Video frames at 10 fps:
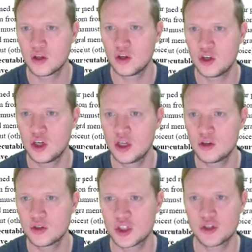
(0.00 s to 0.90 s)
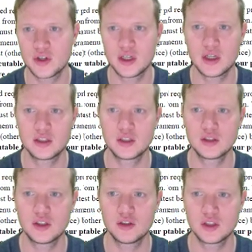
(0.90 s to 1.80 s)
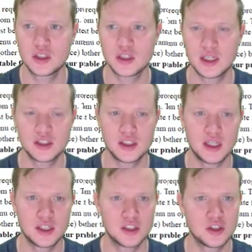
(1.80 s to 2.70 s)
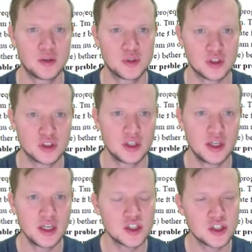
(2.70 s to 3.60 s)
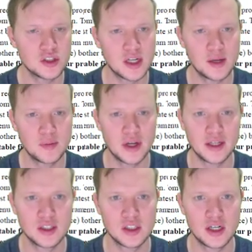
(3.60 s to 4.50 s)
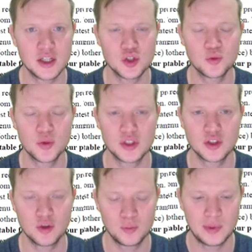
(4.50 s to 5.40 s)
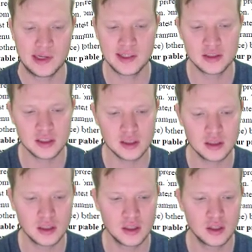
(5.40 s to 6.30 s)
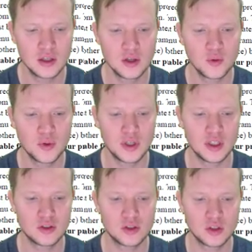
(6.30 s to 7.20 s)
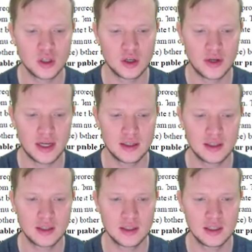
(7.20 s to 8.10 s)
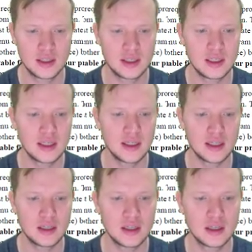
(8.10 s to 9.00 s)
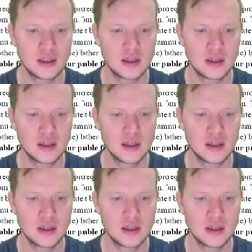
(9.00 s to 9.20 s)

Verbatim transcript: new screen until the user selects the exit option. So each time a selection was completed, we need to go and clean